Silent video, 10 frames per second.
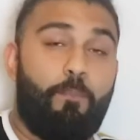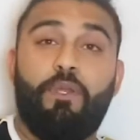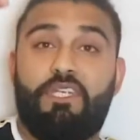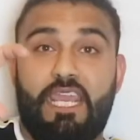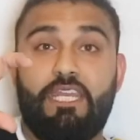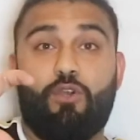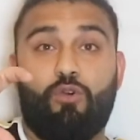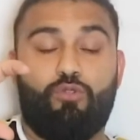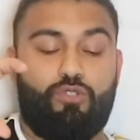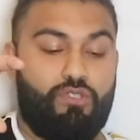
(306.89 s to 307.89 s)

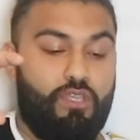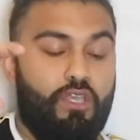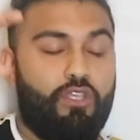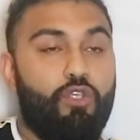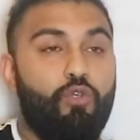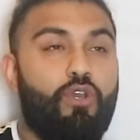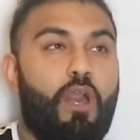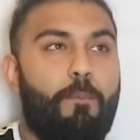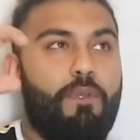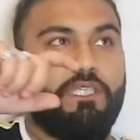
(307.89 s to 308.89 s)
potatoes,
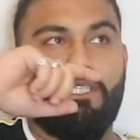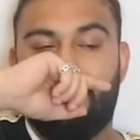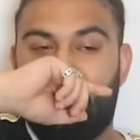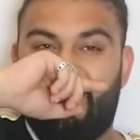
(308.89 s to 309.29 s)
cucumbers,